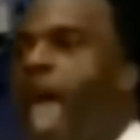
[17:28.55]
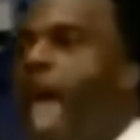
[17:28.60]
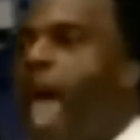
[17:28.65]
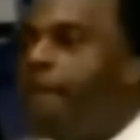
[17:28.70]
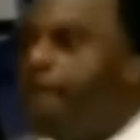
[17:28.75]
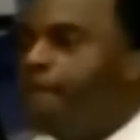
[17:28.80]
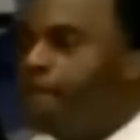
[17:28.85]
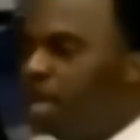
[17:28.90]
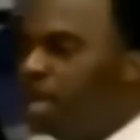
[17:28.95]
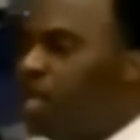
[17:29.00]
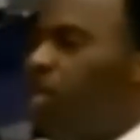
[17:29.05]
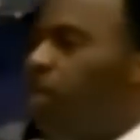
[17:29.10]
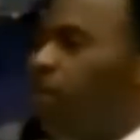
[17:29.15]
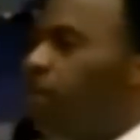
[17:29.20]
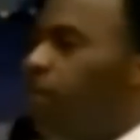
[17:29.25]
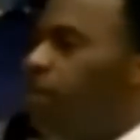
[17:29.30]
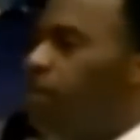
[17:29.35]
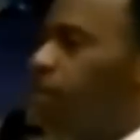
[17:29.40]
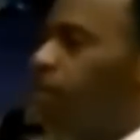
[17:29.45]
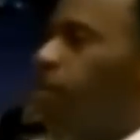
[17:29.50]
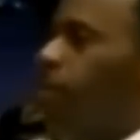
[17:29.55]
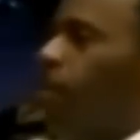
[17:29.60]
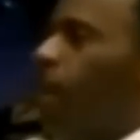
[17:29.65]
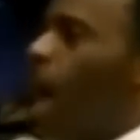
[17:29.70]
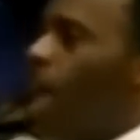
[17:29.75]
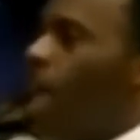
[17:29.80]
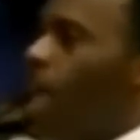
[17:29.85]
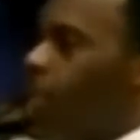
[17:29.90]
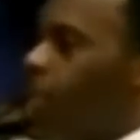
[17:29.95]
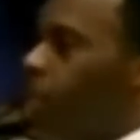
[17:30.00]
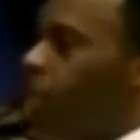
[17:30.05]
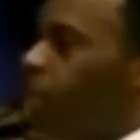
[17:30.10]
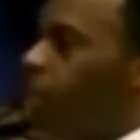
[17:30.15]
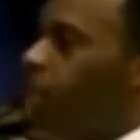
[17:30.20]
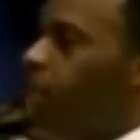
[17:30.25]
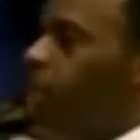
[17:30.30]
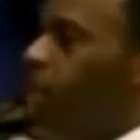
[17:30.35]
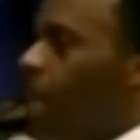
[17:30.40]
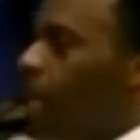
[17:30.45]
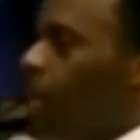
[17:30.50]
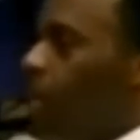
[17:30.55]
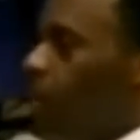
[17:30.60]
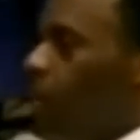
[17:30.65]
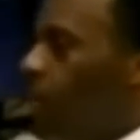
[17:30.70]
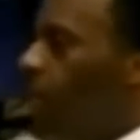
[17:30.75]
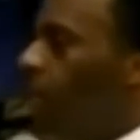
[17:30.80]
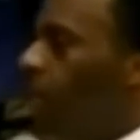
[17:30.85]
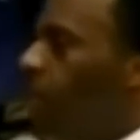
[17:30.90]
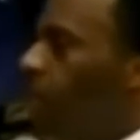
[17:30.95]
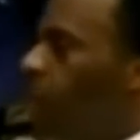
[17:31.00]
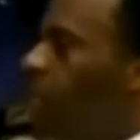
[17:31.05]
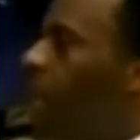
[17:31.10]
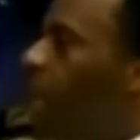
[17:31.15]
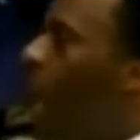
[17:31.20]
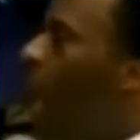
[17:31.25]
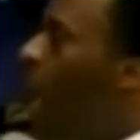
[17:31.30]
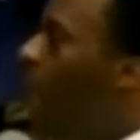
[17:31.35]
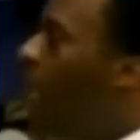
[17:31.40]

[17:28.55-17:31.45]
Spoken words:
And Bishop, Archbishop Duncan Williams was